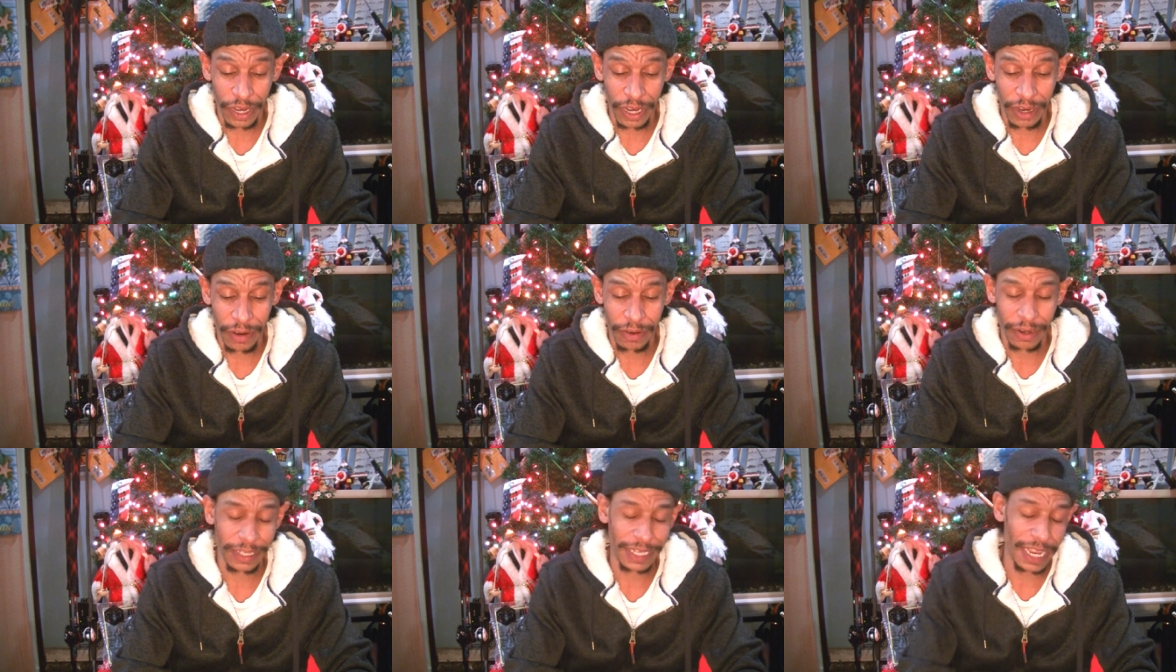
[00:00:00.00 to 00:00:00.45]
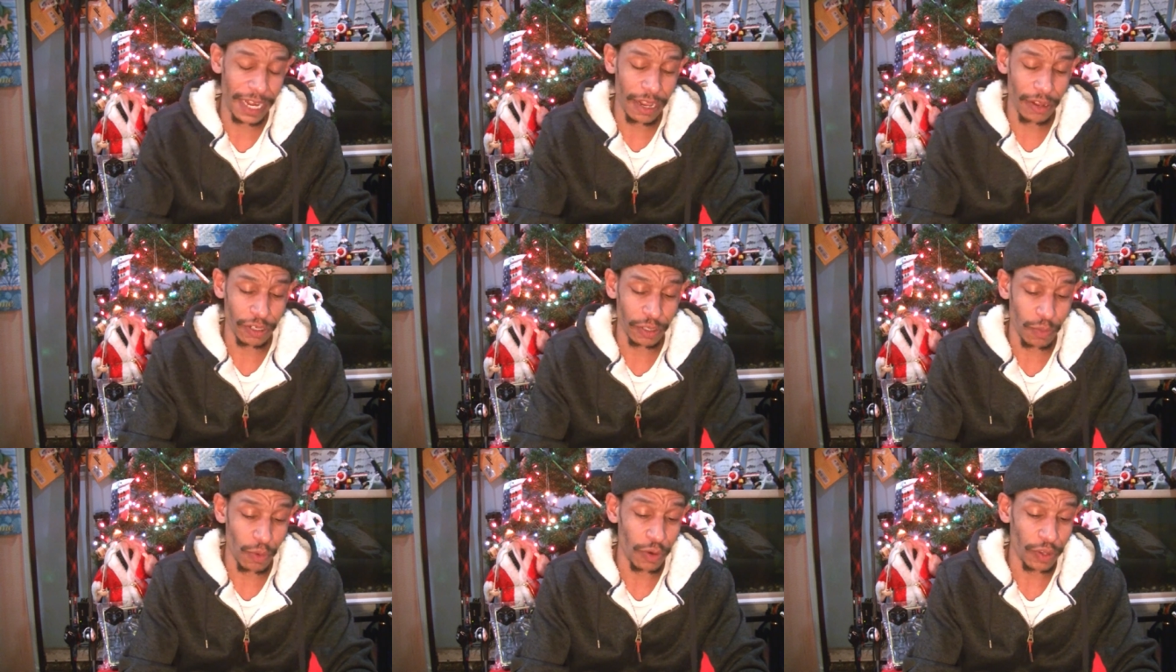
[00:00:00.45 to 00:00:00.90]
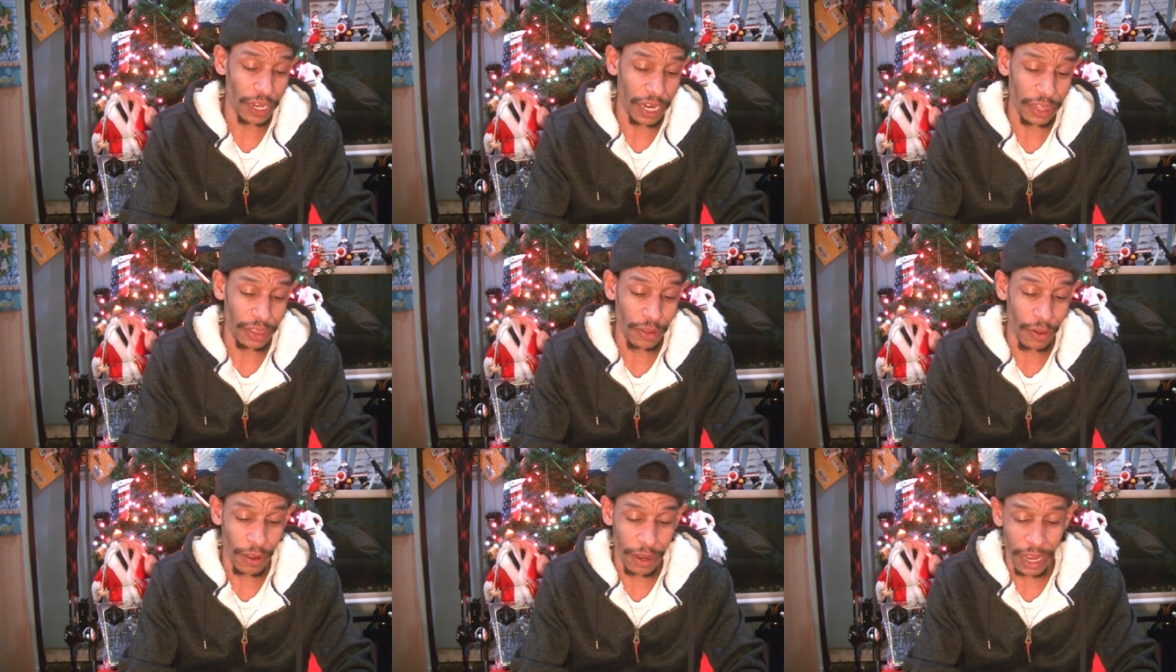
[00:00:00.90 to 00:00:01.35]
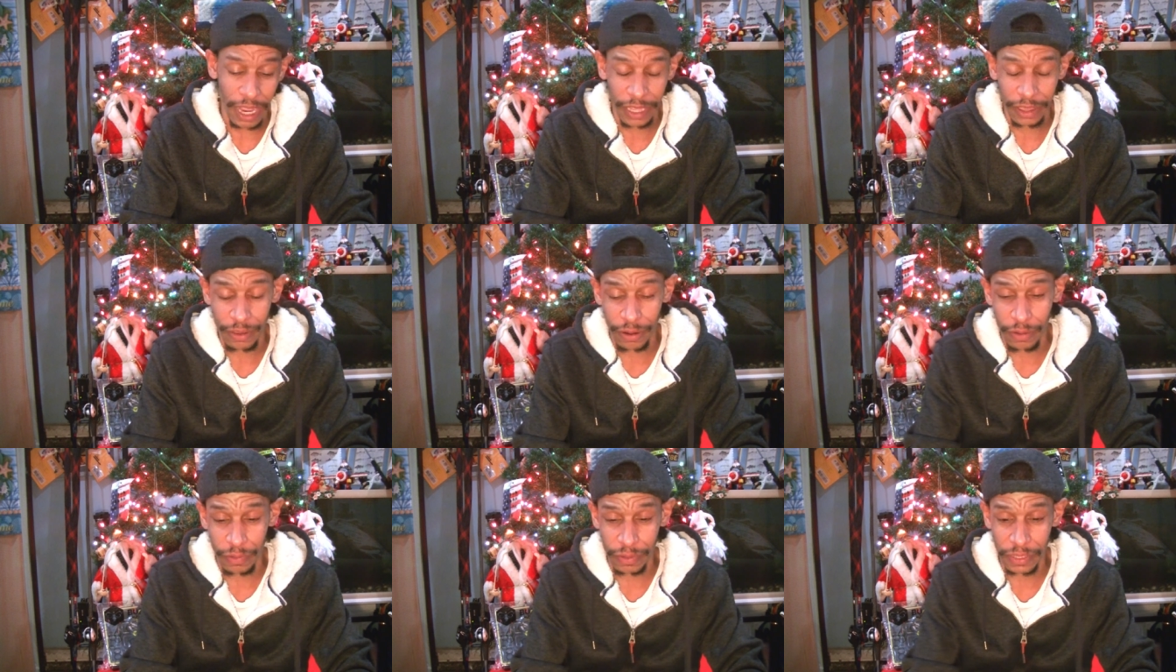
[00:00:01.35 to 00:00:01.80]
than or ten dollars more than I thought. I
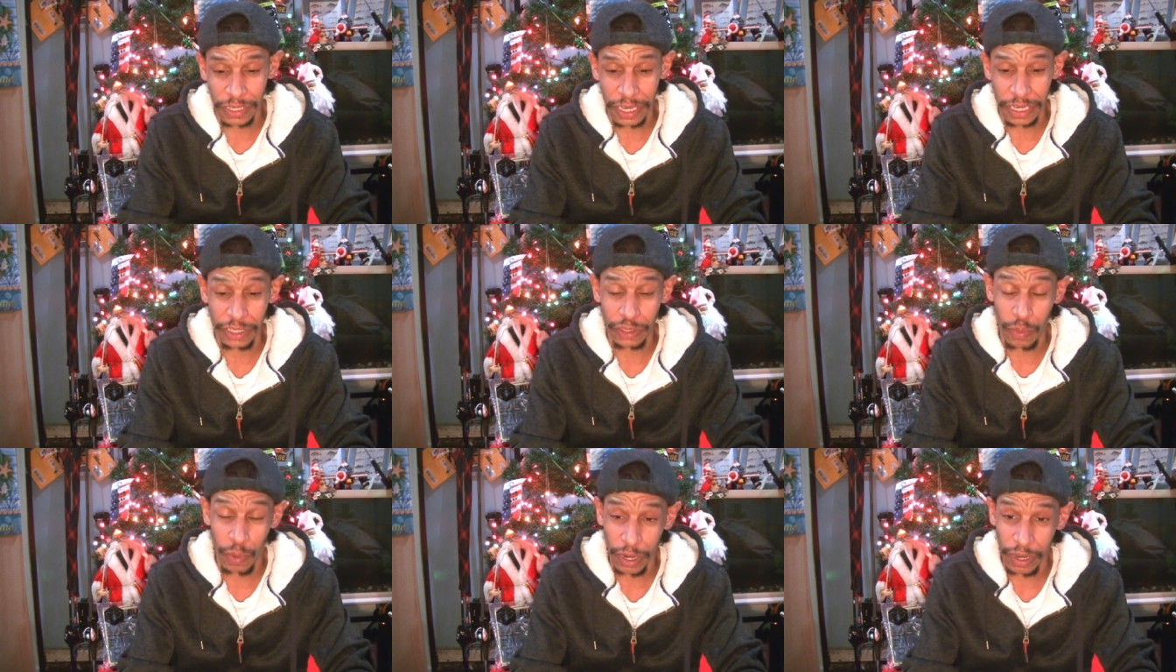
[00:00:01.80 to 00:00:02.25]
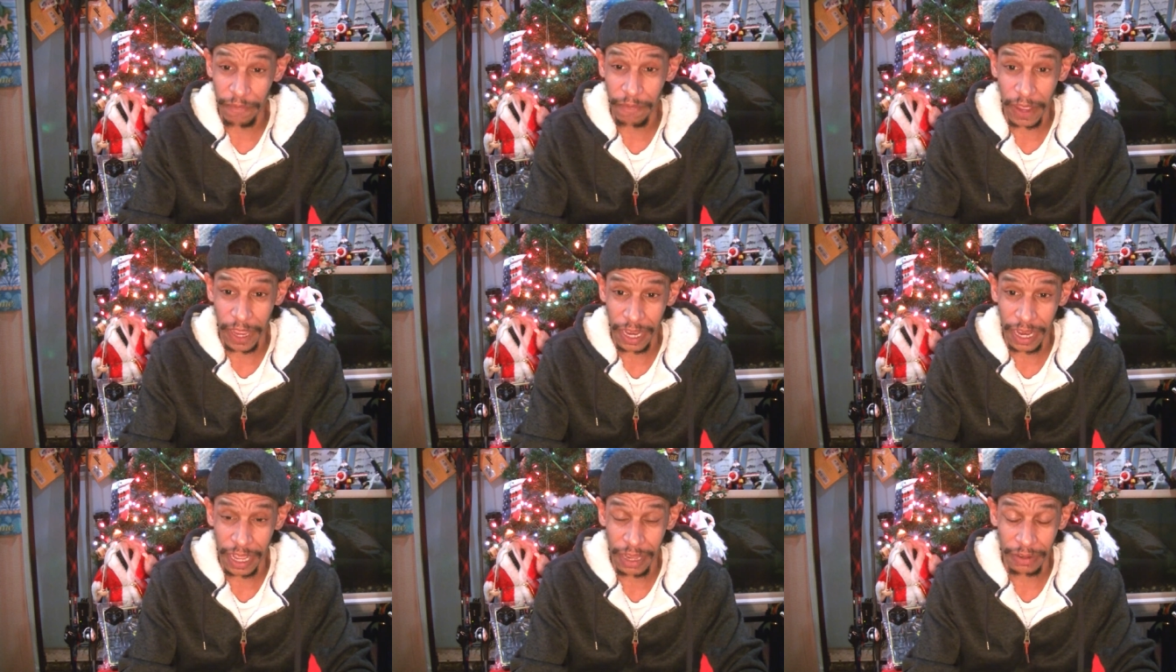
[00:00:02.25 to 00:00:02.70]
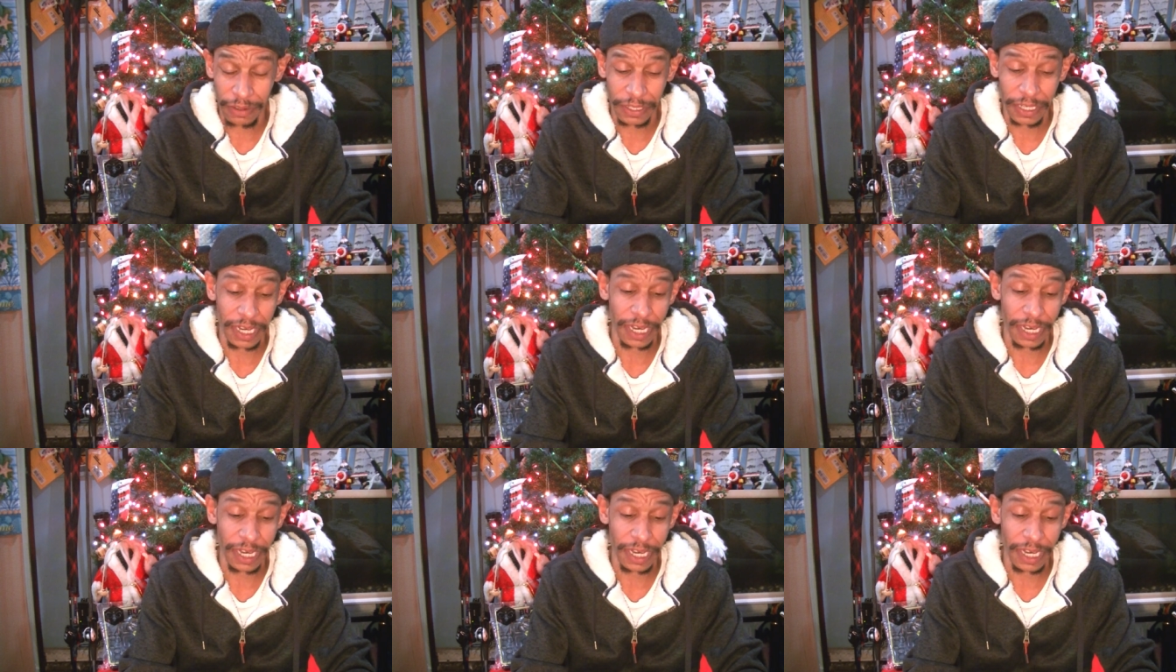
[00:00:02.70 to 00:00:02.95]
thought it was like twenty five dollars.